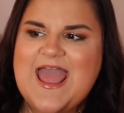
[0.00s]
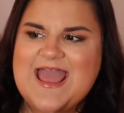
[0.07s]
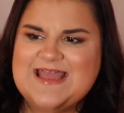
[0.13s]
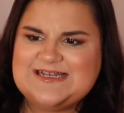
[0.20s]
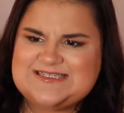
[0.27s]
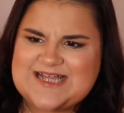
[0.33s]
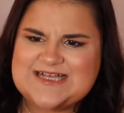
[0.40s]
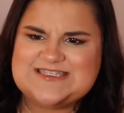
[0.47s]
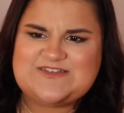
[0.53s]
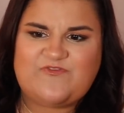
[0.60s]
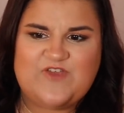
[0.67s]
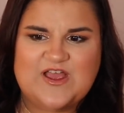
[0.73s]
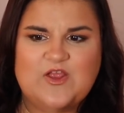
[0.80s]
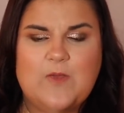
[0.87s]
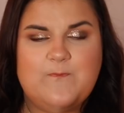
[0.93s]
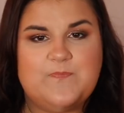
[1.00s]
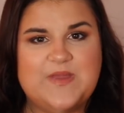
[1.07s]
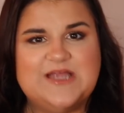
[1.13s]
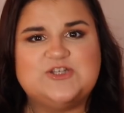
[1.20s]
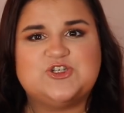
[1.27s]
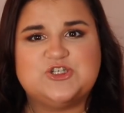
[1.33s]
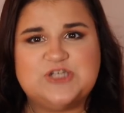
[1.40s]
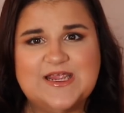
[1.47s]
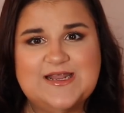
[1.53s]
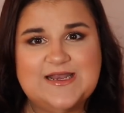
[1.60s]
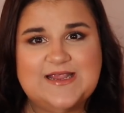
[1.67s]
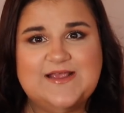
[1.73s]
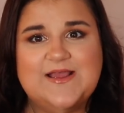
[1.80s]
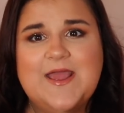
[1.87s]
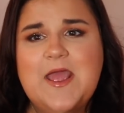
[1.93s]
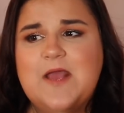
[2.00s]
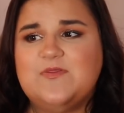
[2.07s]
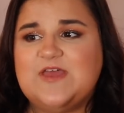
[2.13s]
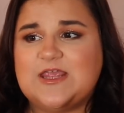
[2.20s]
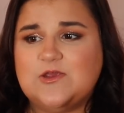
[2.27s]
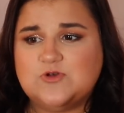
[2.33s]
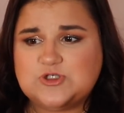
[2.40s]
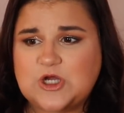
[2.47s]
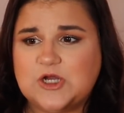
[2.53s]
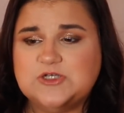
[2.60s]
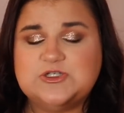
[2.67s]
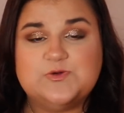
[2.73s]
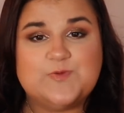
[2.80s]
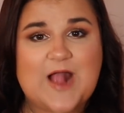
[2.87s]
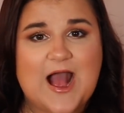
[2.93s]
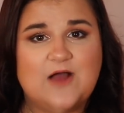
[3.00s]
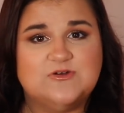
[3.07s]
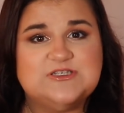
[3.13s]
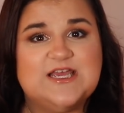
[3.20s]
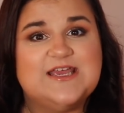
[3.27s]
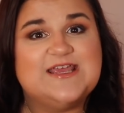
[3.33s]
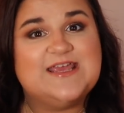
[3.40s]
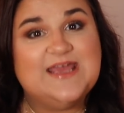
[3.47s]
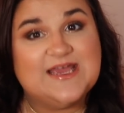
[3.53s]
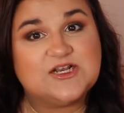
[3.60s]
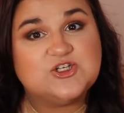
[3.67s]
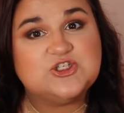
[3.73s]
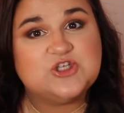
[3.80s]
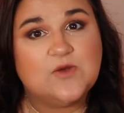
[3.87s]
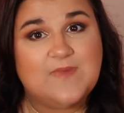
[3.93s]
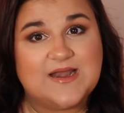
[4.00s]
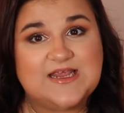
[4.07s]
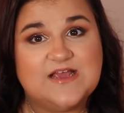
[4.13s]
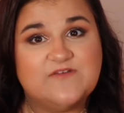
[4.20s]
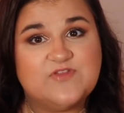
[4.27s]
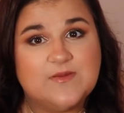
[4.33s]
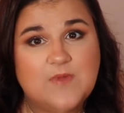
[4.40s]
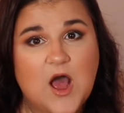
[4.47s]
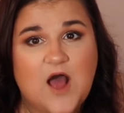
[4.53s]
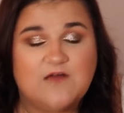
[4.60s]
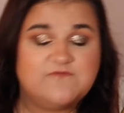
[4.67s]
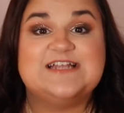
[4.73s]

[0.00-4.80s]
it does feel a bit bit shady that you turned around and kicked so many of them off.